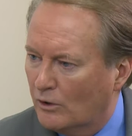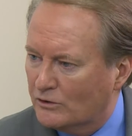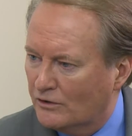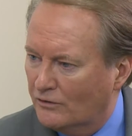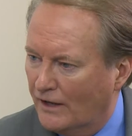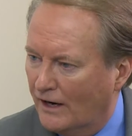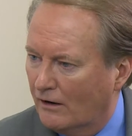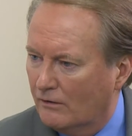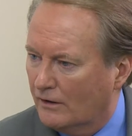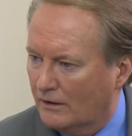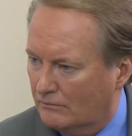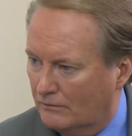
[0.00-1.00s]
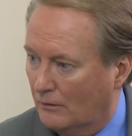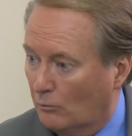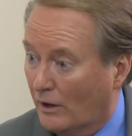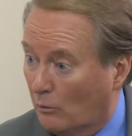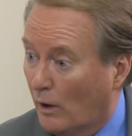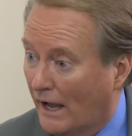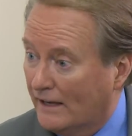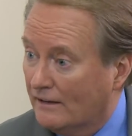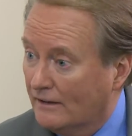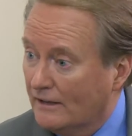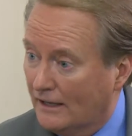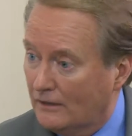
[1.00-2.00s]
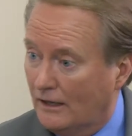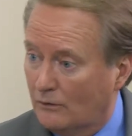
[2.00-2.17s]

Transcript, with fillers: wasn't there, it, it went away right.